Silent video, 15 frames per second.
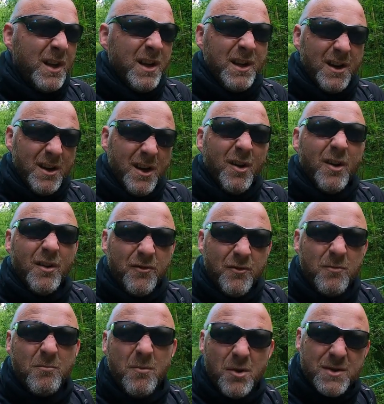you know, of
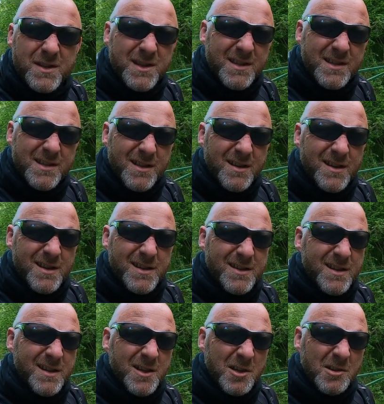modern
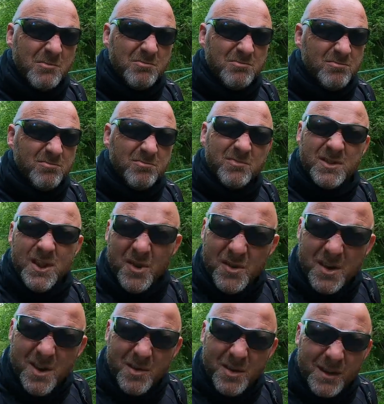society, don't
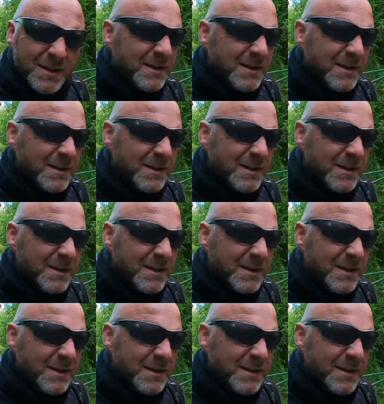you?